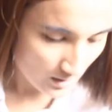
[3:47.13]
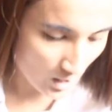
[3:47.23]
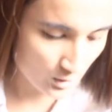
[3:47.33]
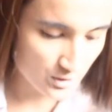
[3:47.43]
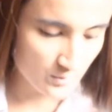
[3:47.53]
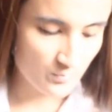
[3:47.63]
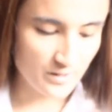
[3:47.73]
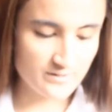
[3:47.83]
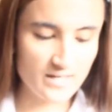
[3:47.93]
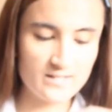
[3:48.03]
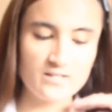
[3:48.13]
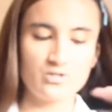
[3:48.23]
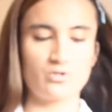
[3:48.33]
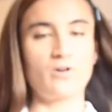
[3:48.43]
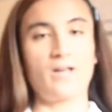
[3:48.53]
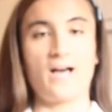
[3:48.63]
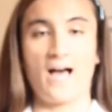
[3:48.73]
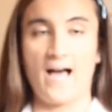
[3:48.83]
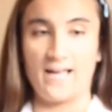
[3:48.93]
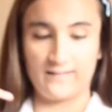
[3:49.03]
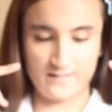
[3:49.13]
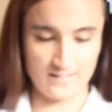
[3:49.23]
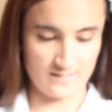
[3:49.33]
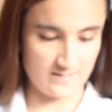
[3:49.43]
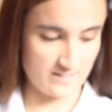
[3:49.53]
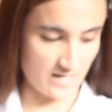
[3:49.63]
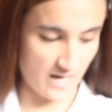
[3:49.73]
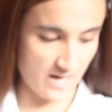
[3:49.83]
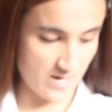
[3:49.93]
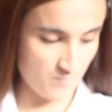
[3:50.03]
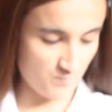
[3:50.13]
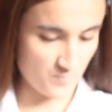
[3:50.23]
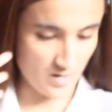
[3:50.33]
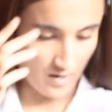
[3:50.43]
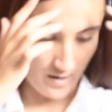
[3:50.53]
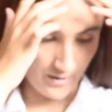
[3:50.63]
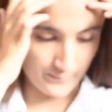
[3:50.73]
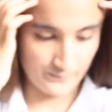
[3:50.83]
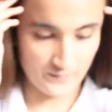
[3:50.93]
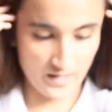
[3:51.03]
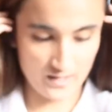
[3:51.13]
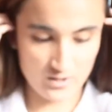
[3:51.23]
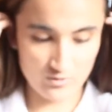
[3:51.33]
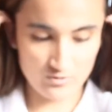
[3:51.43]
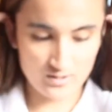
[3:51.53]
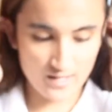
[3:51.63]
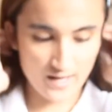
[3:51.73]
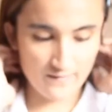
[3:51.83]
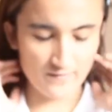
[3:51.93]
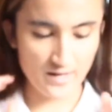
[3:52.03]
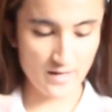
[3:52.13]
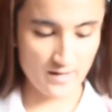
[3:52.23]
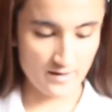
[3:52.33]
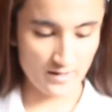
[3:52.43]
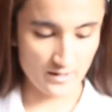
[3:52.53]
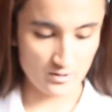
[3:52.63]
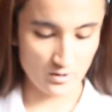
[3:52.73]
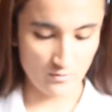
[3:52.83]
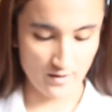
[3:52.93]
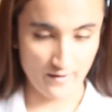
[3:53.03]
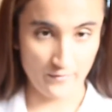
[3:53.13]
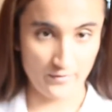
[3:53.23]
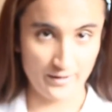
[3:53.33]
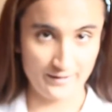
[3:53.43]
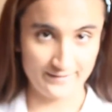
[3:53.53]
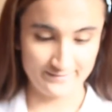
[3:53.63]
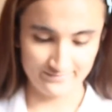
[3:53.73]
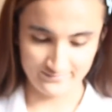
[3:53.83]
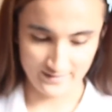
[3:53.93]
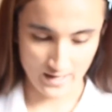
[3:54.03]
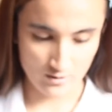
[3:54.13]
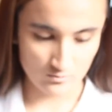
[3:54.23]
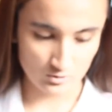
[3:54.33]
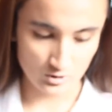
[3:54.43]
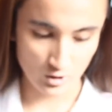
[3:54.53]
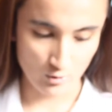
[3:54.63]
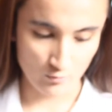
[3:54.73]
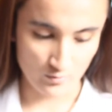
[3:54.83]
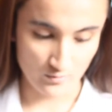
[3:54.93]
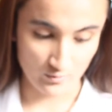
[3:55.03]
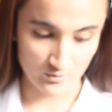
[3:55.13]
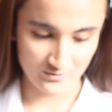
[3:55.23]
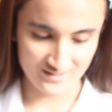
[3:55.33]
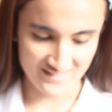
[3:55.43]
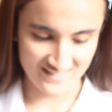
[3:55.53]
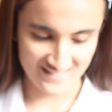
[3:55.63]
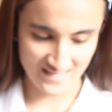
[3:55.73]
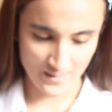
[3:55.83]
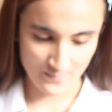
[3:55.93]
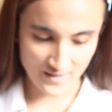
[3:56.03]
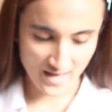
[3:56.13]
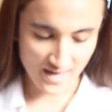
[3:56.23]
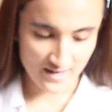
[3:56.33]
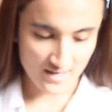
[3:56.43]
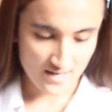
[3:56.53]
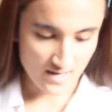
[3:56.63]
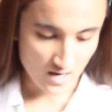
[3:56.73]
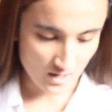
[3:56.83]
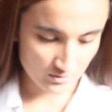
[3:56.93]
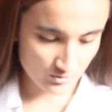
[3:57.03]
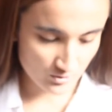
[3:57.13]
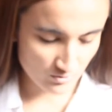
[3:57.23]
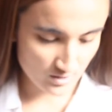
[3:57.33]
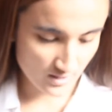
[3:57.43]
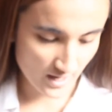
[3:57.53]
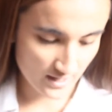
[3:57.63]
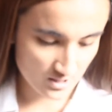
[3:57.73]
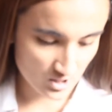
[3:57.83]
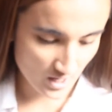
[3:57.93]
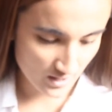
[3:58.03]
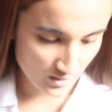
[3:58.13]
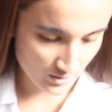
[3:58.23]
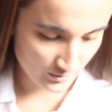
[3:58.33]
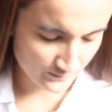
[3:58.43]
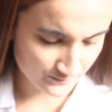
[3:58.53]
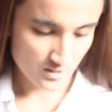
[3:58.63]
Oh, she puts like a sort of eyelid tape. I used to have that. I don't have it now, so we will skip that. Onto the eyeshadow.